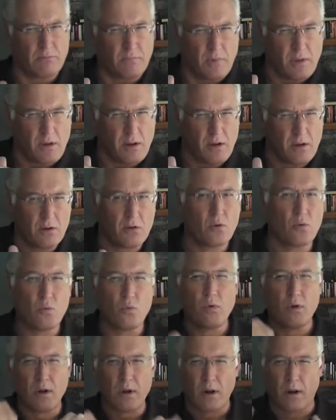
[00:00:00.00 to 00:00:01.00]
but this
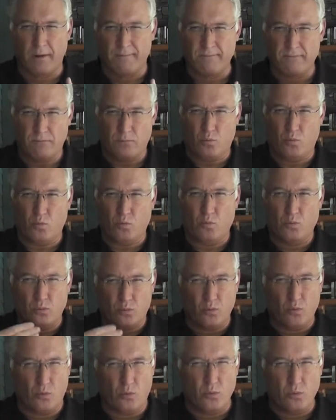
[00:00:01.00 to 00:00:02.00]
lesson of how that we
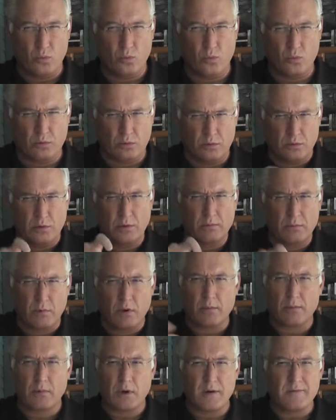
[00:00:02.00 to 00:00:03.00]
can have
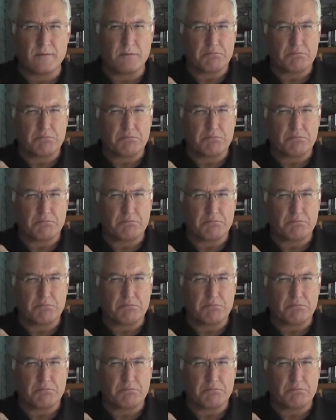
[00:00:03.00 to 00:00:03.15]
joy